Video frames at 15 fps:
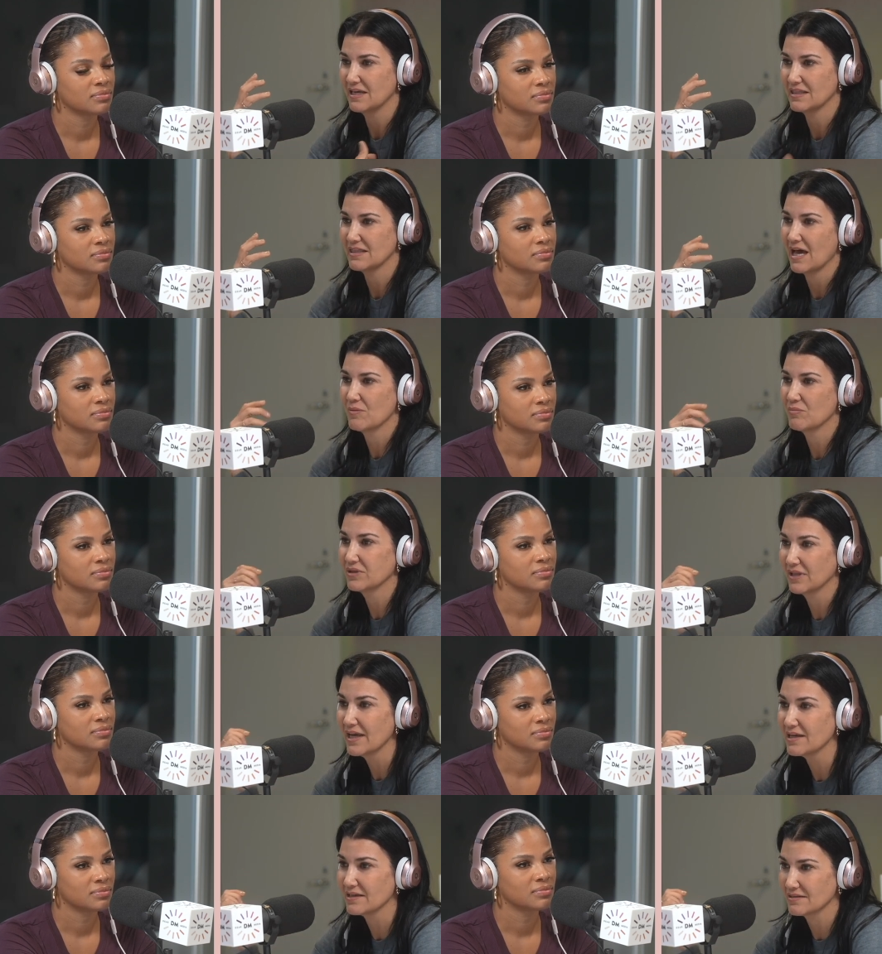Speaker 1: in that
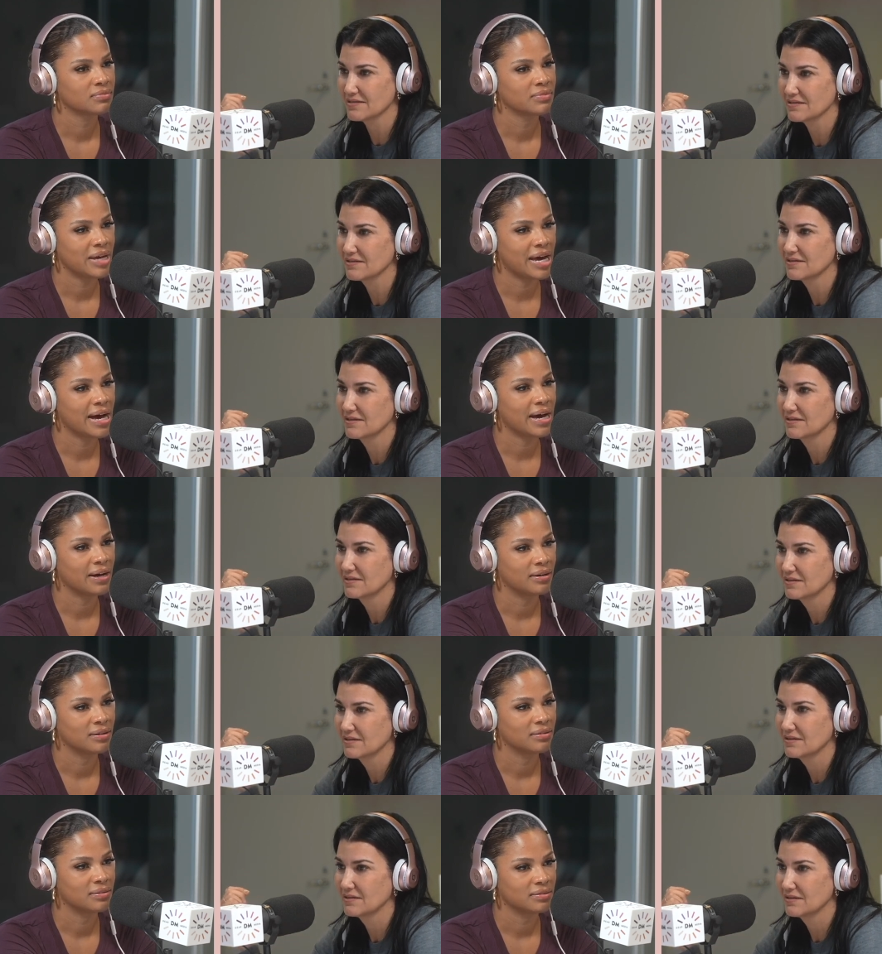place.
Speaker 2: Yeah.
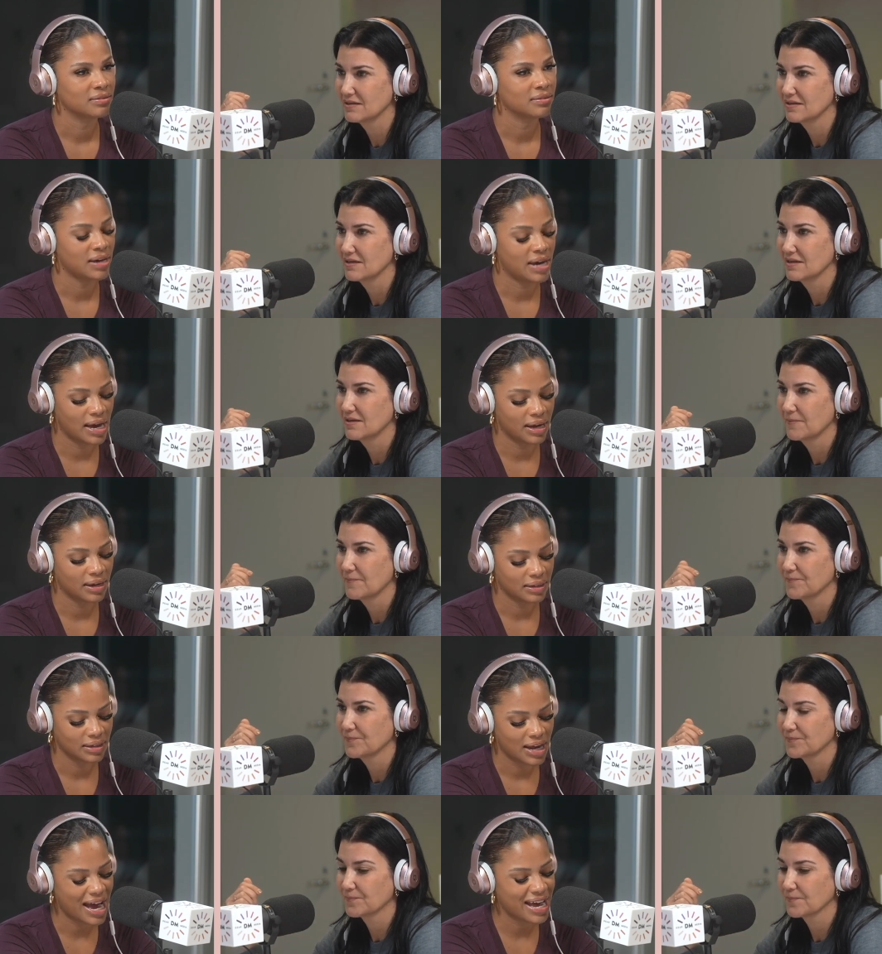Yeah.
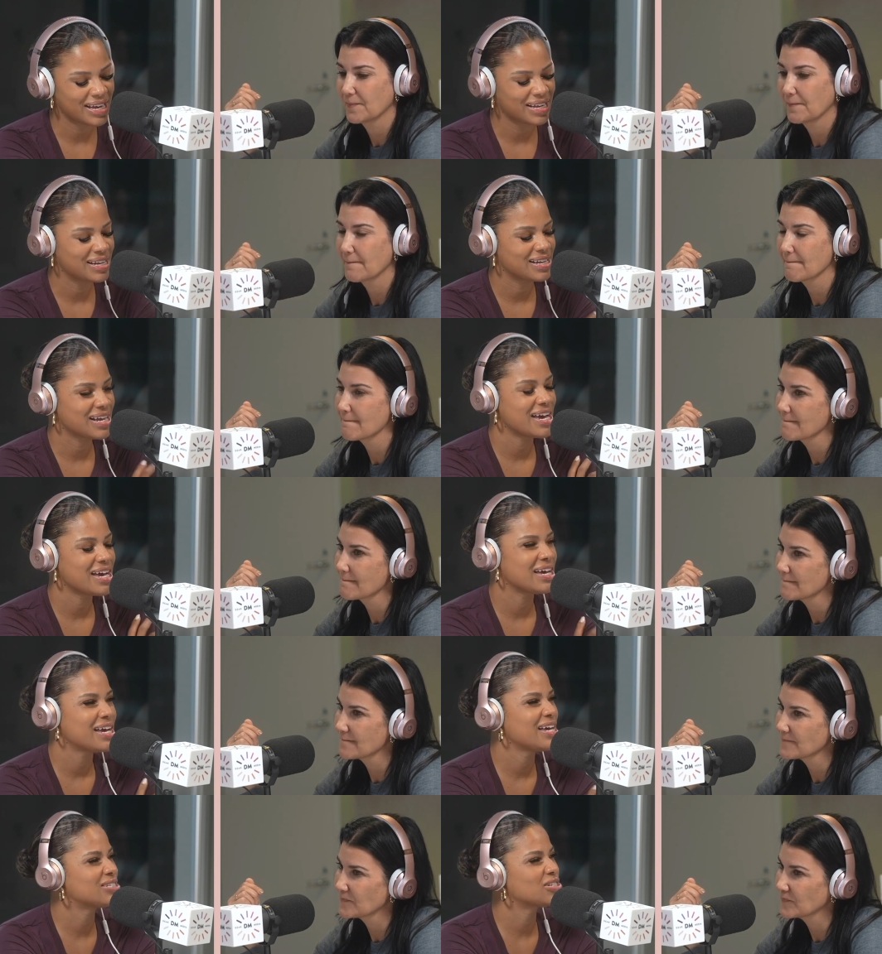
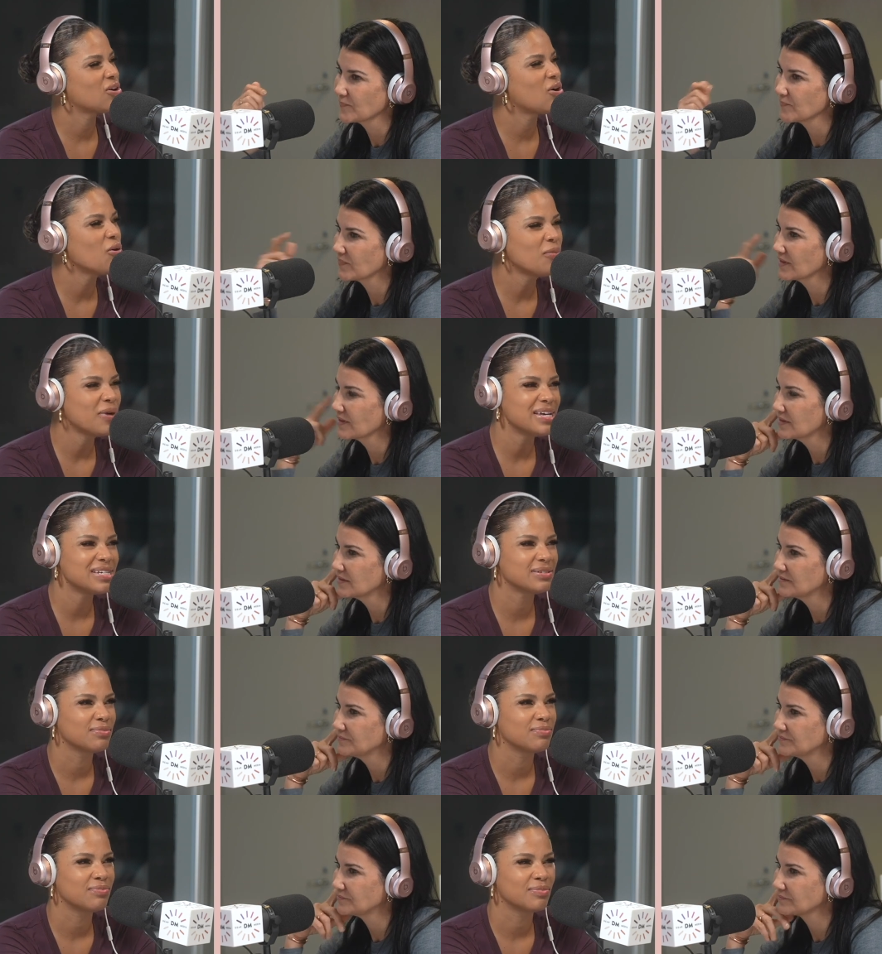It's always
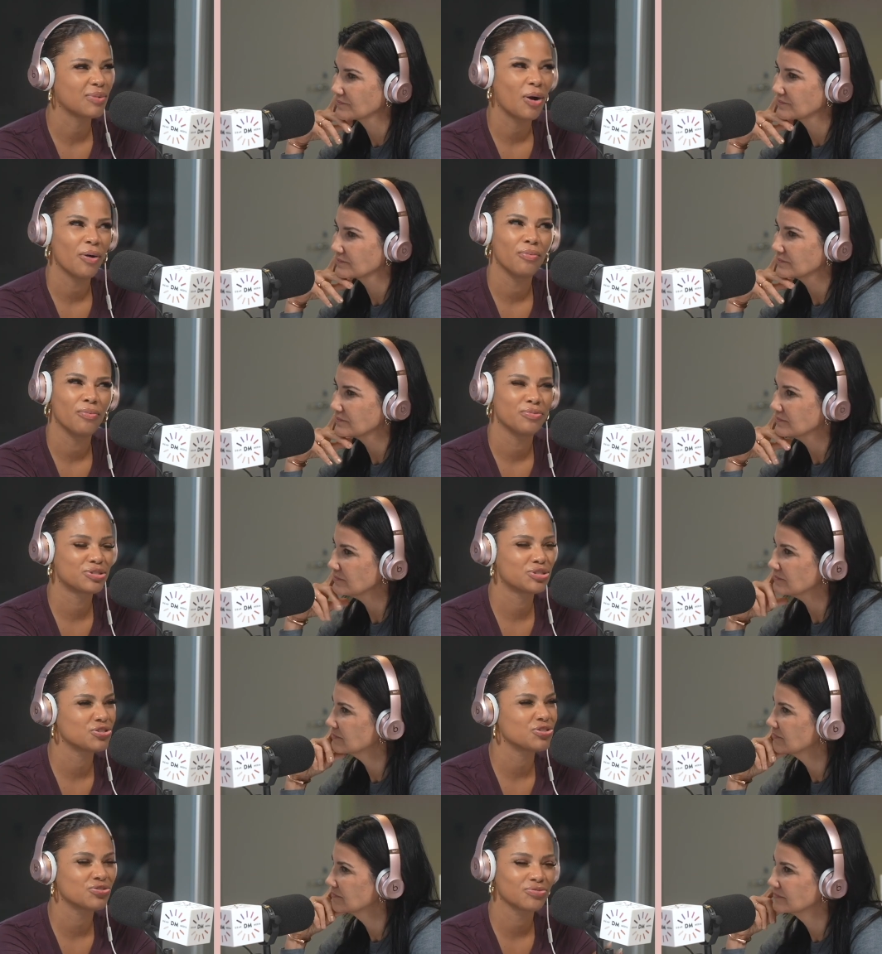
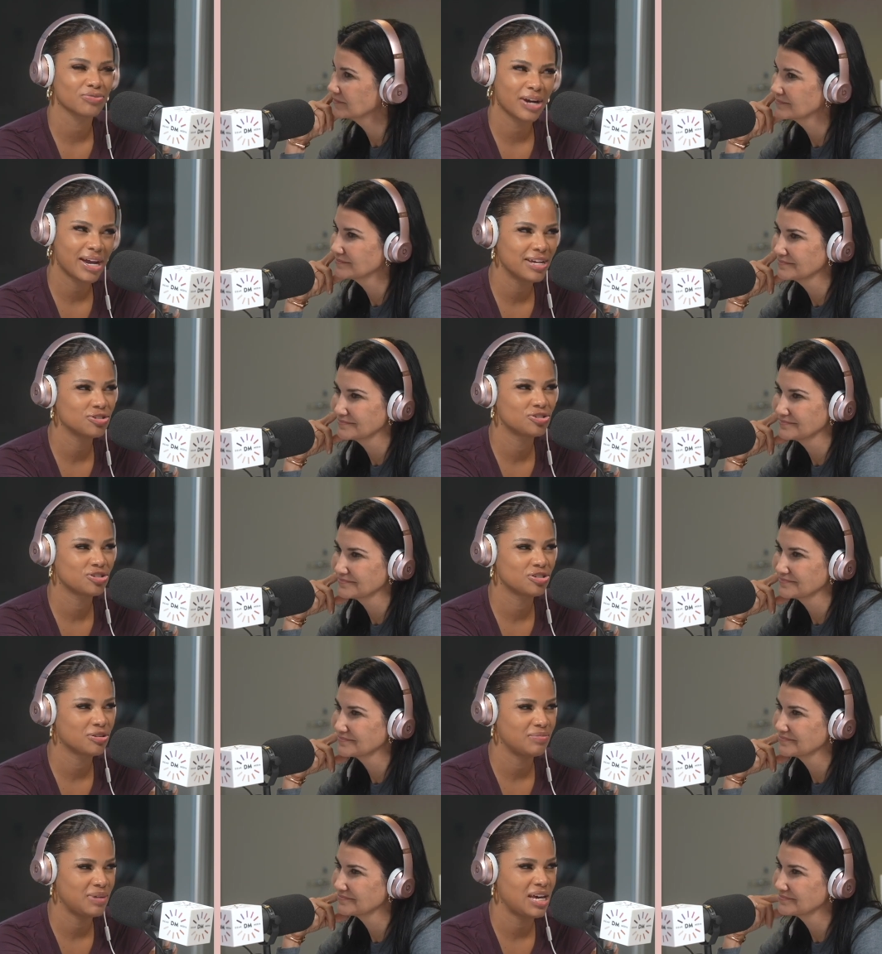strange
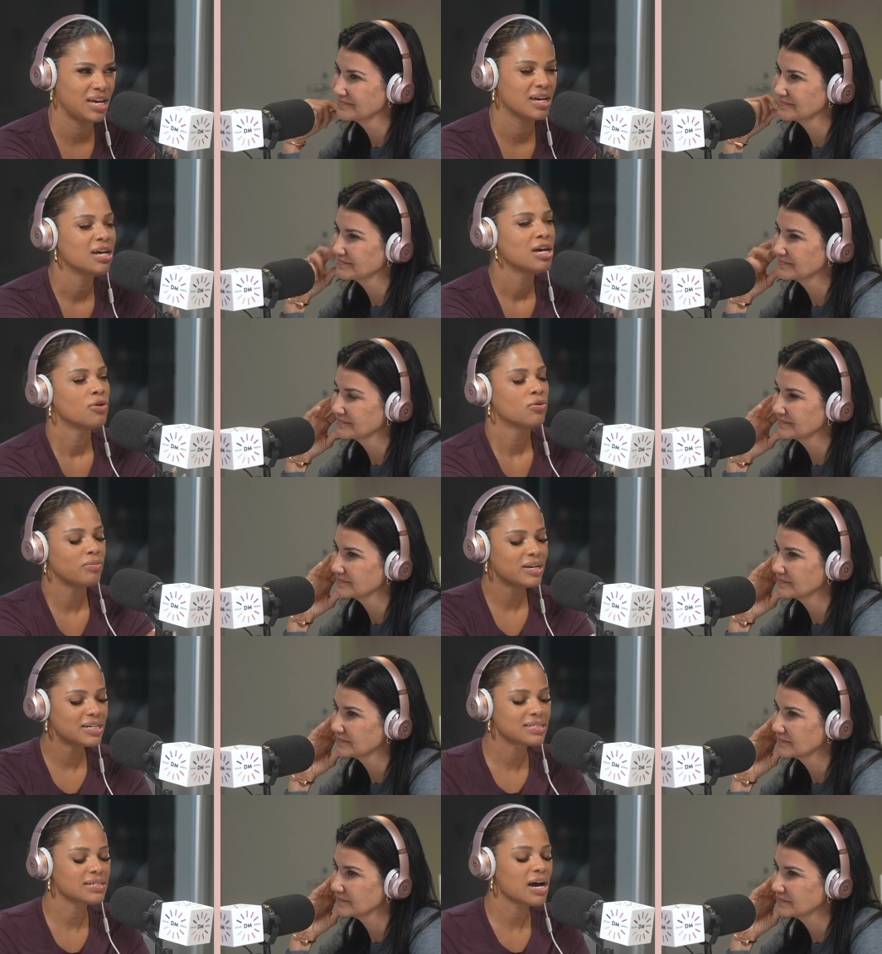to me. Well,
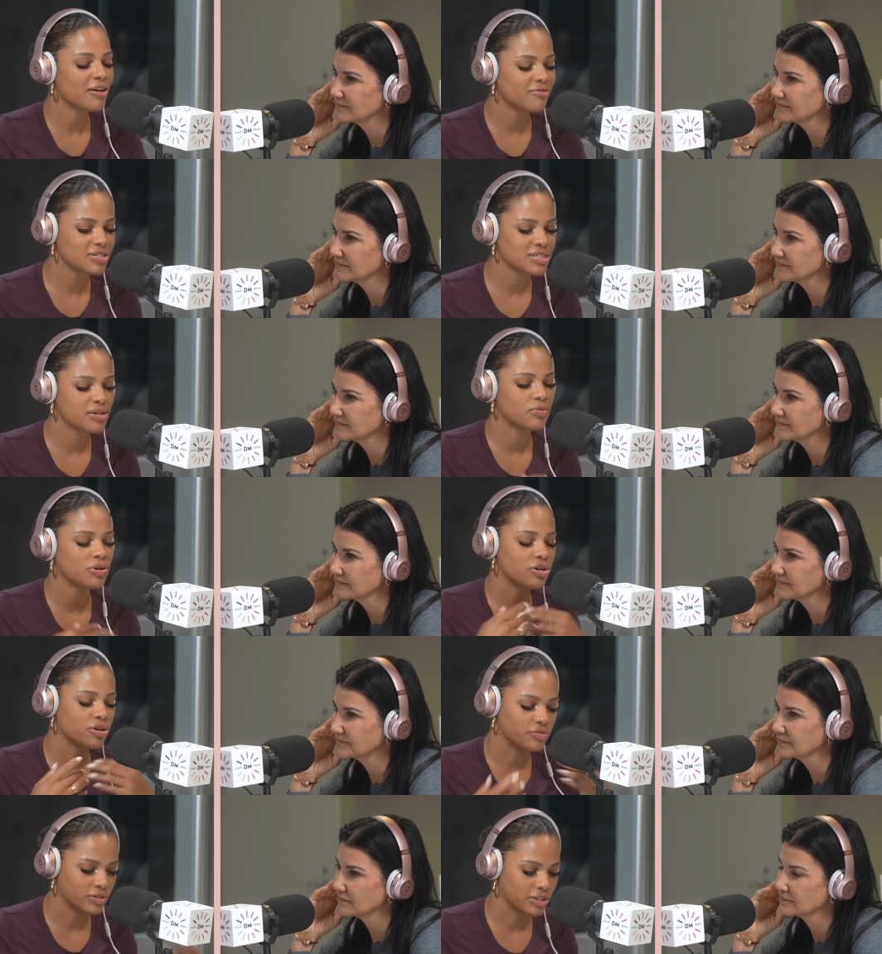because obviously when
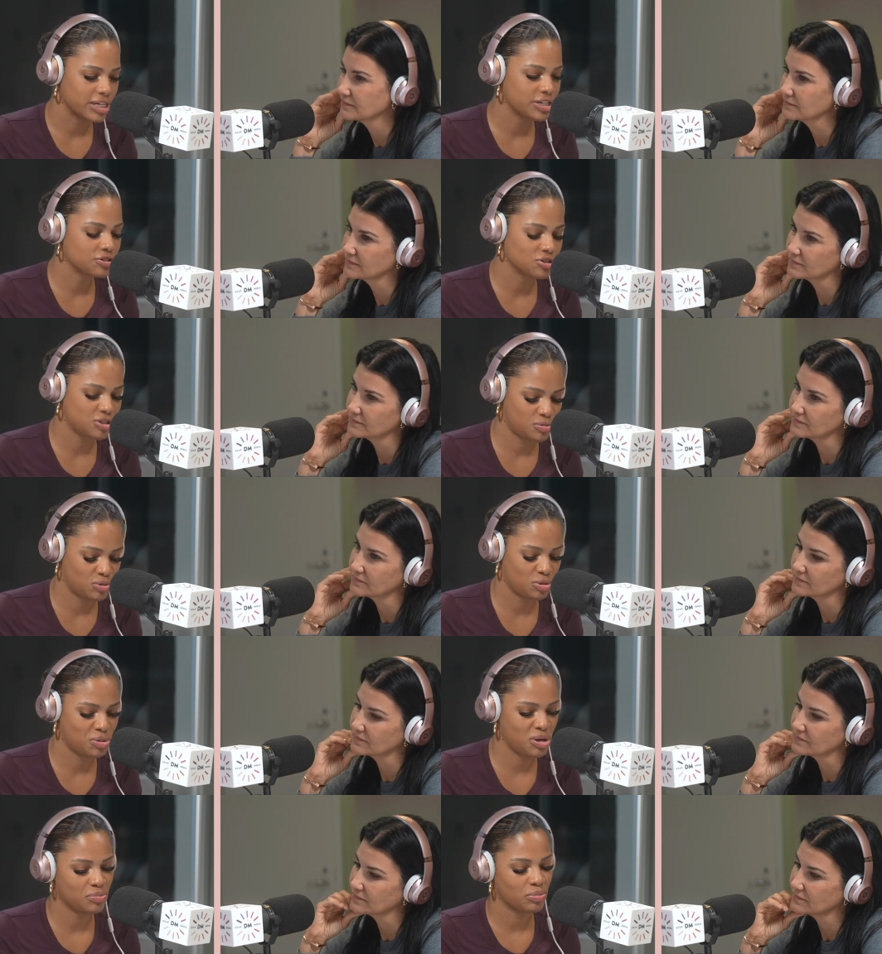you're in relationships with
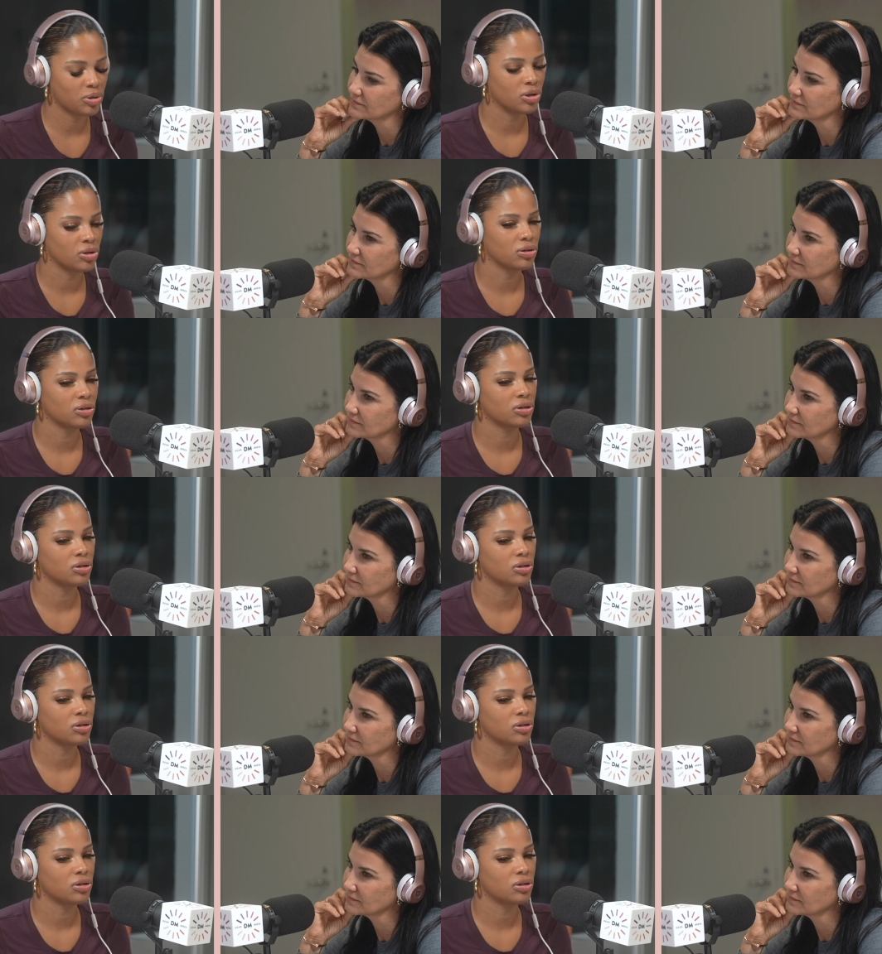people,